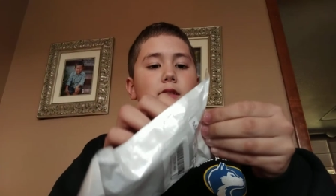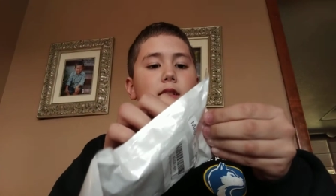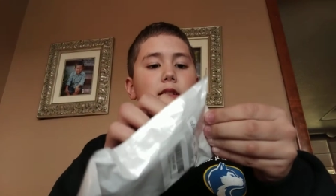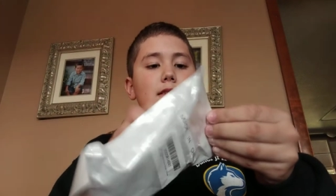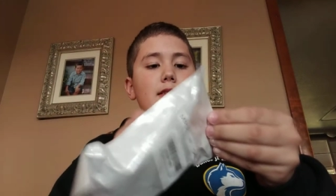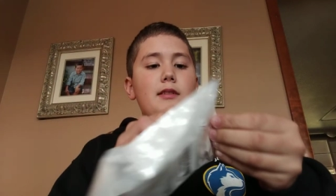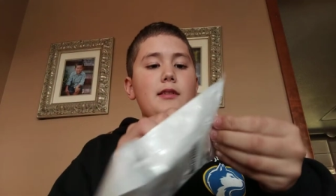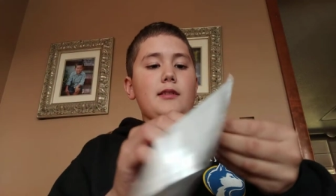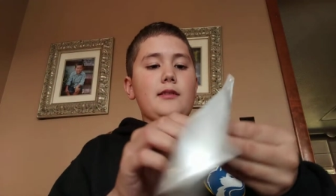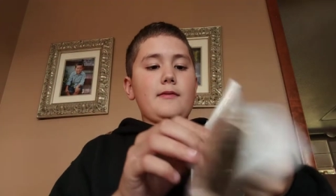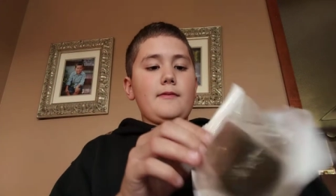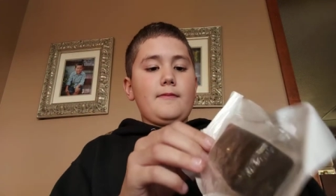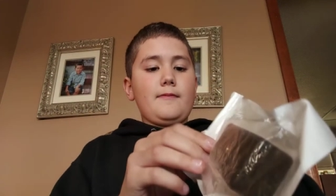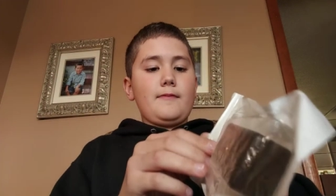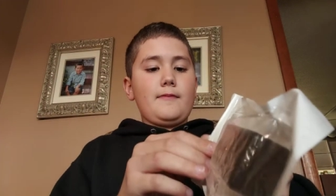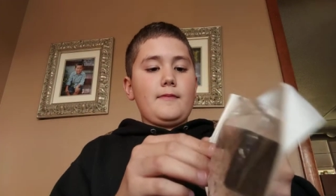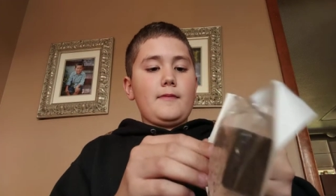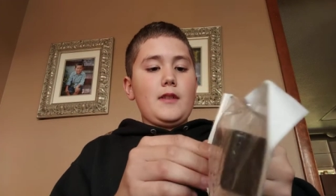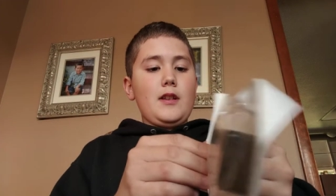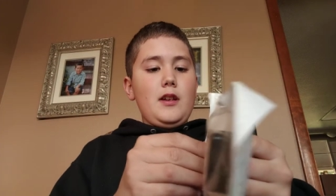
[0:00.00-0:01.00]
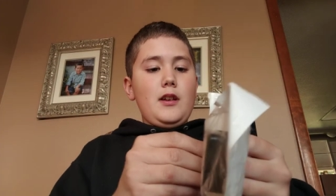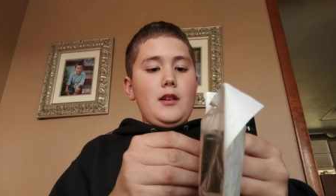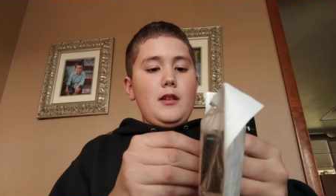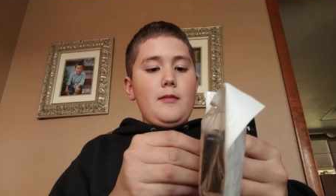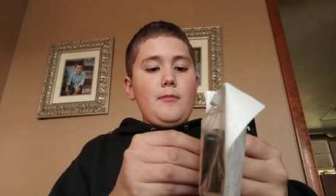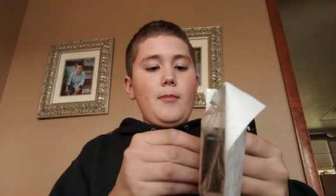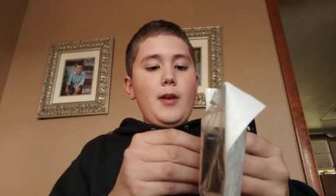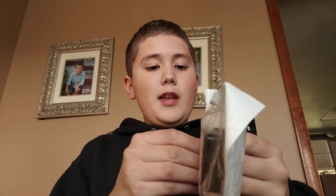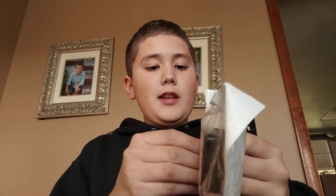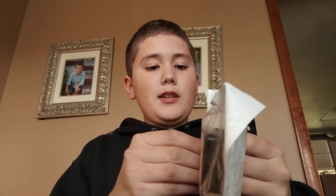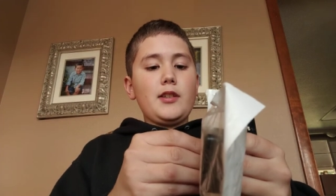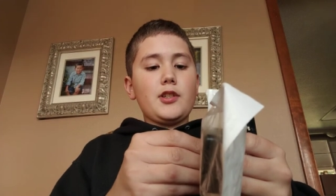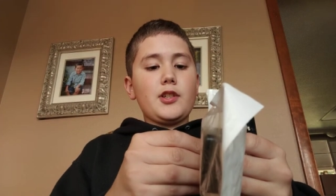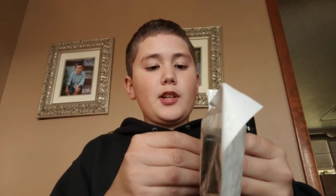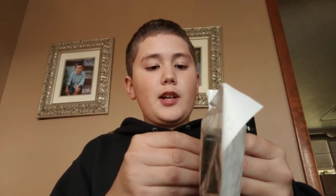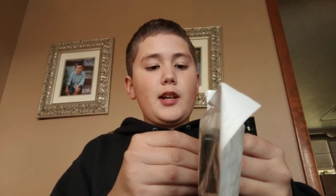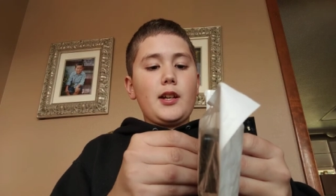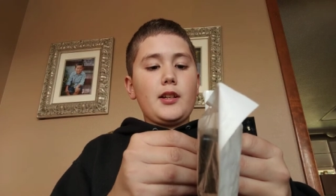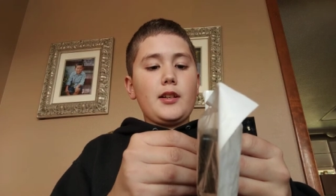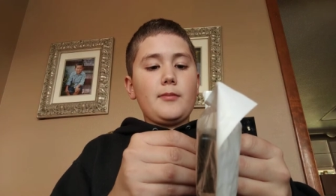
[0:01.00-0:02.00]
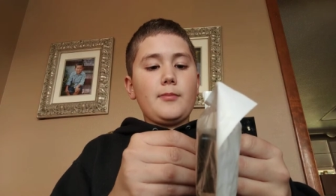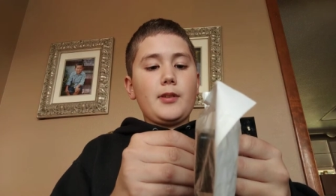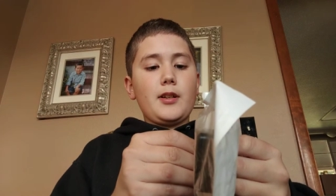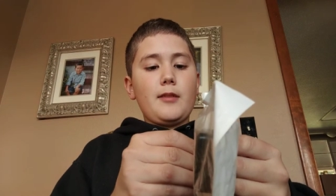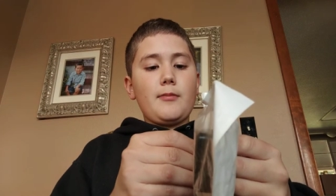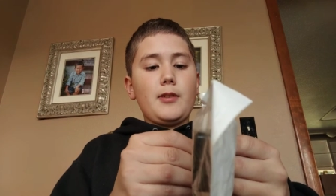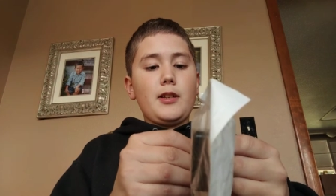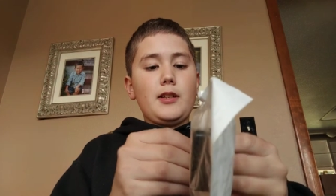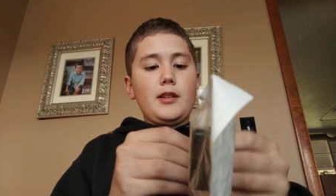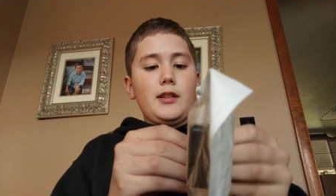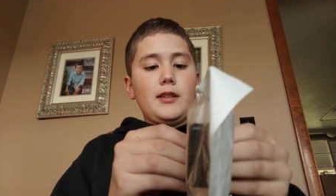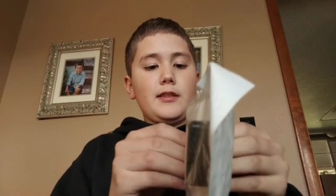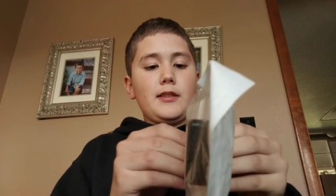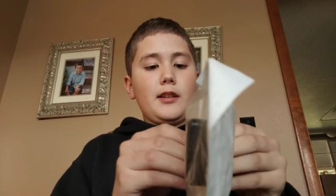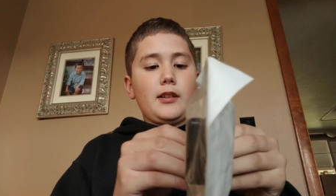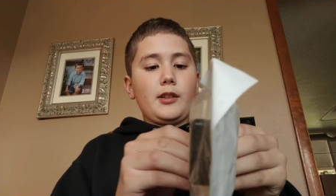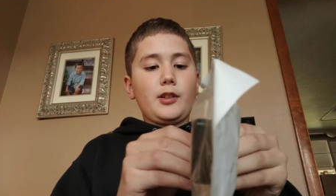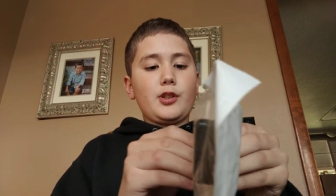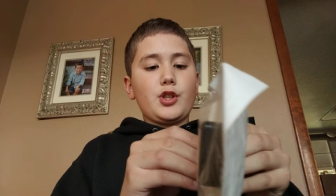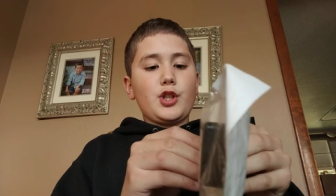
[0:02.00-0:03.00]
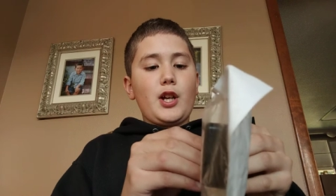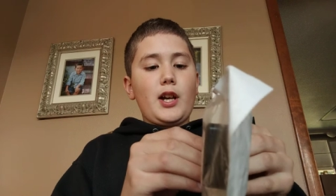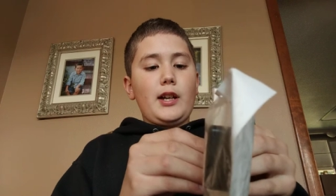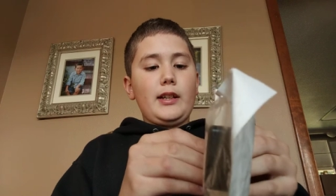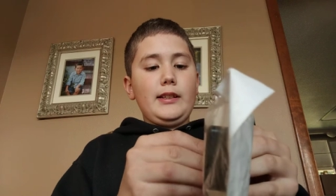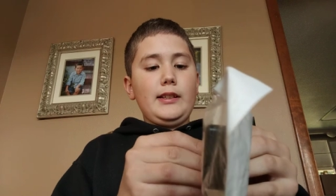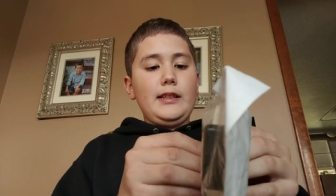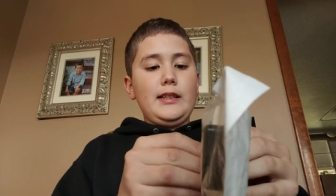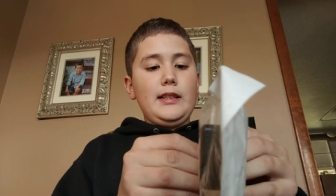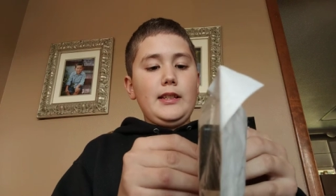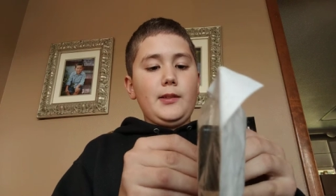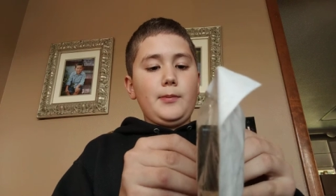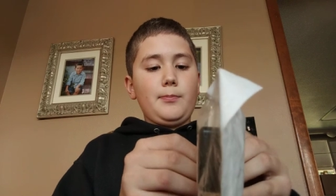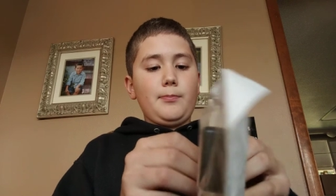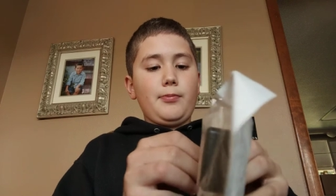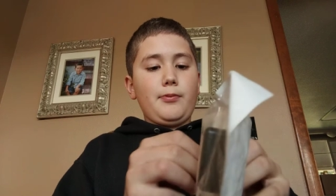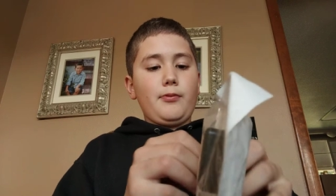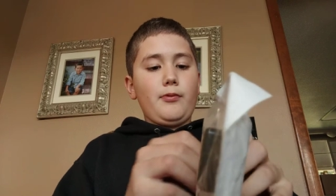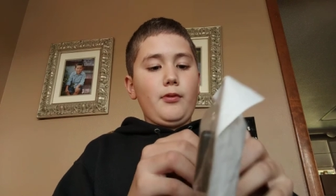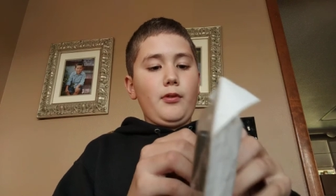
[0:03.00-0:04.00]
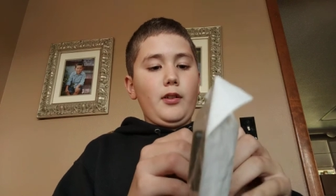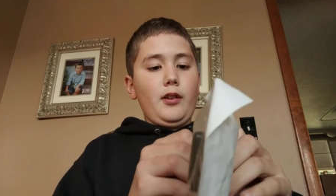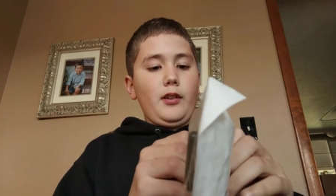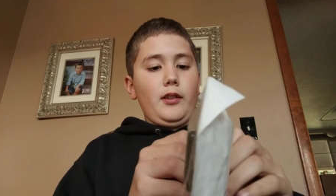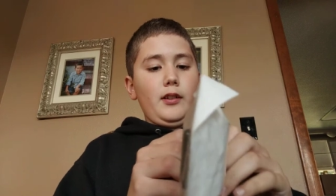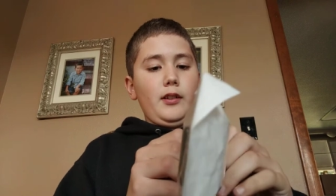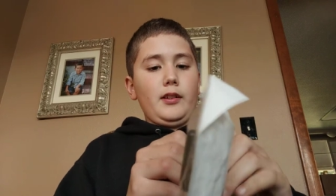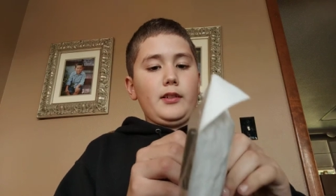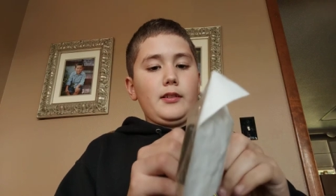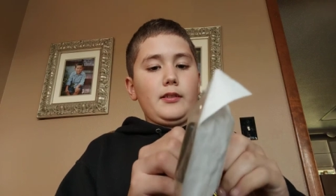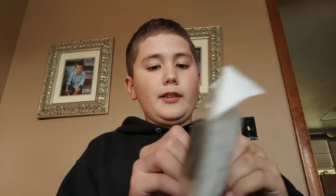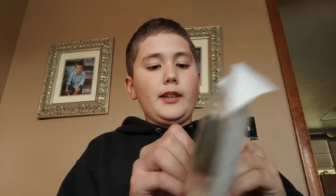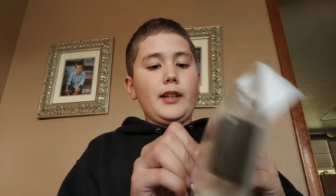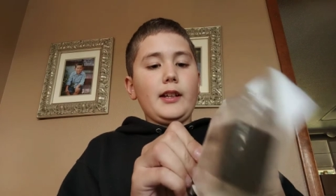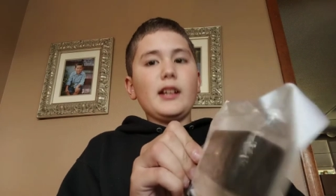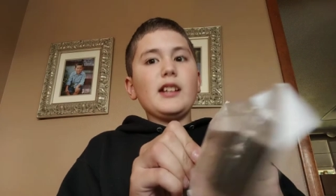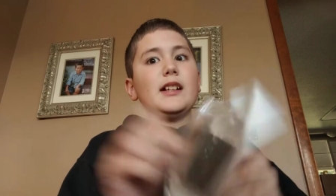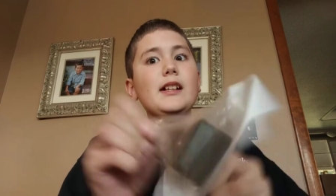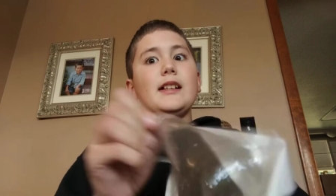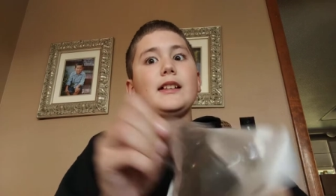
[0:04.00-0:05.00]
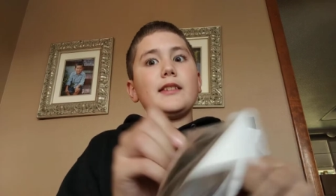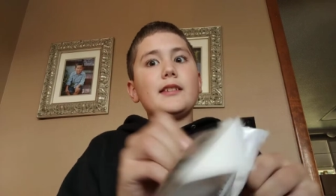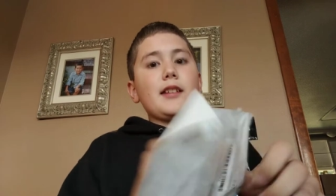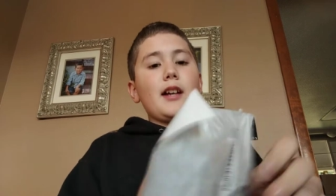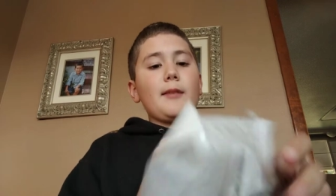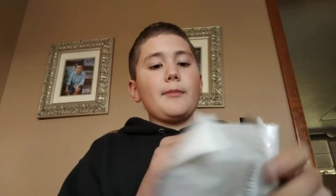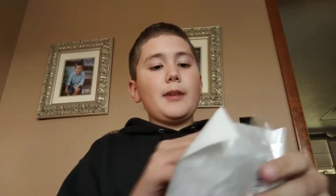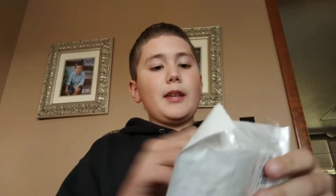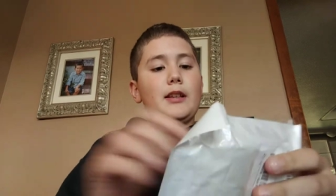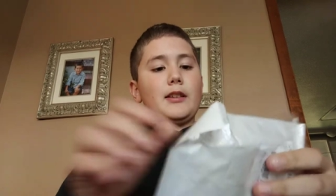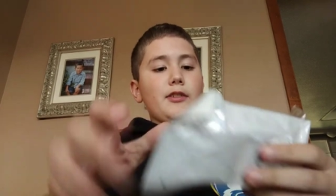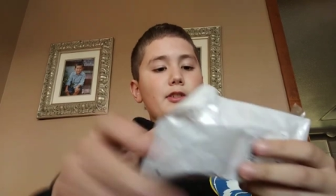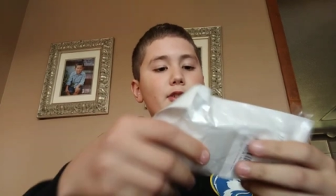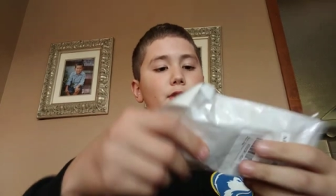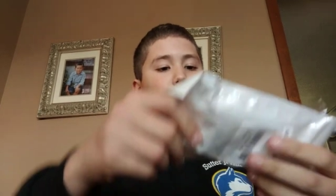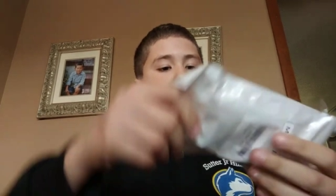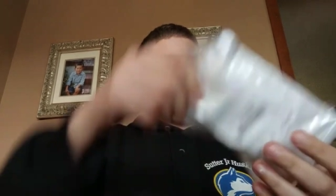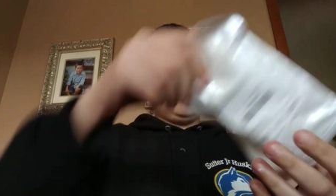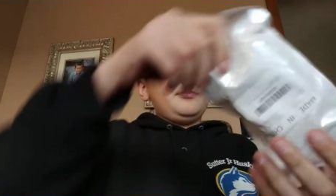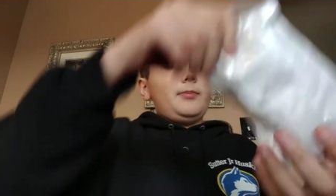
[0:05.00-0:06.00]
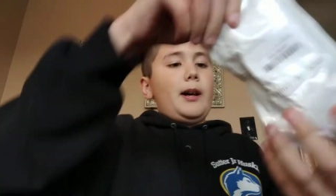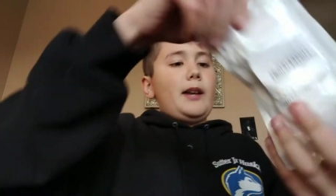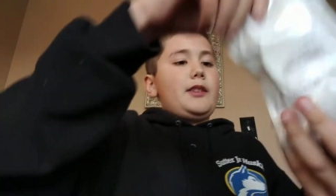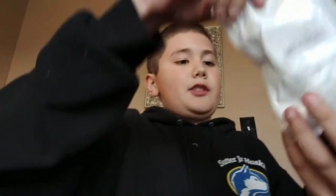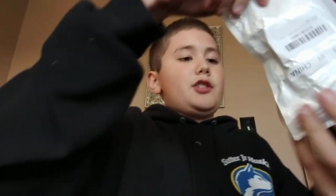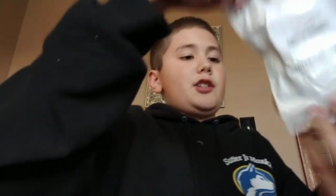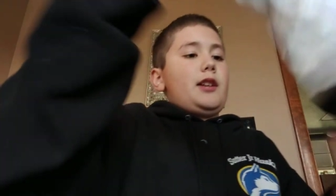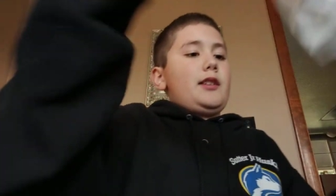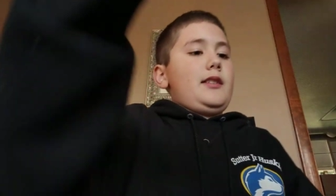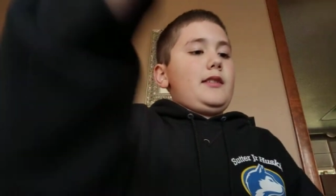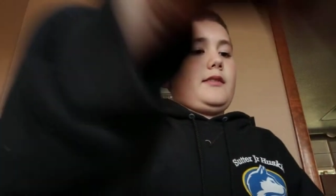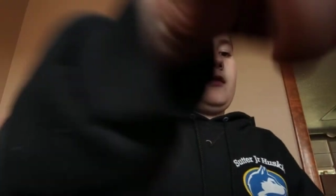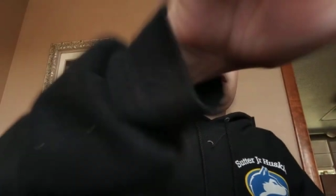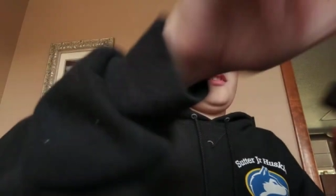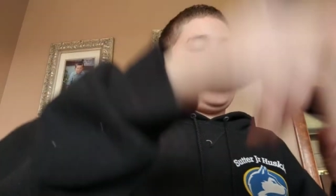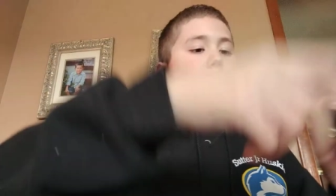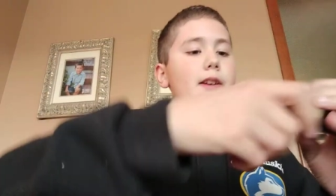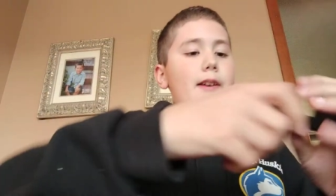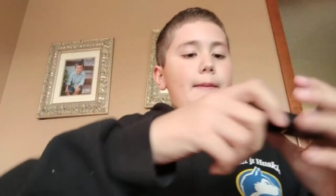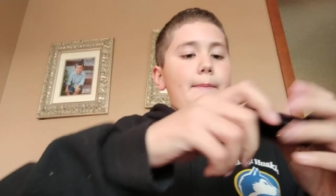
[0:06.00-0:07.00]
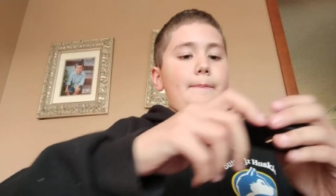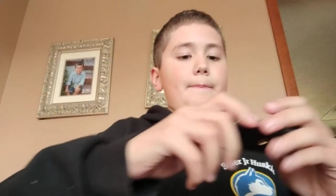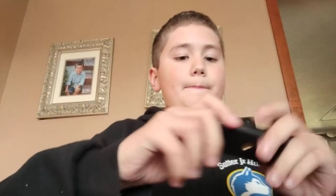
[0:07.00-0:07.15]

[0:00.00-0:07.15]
it's made in China, but I mean, it's not a Chinese product. Like, it's not being sold by China. Okay.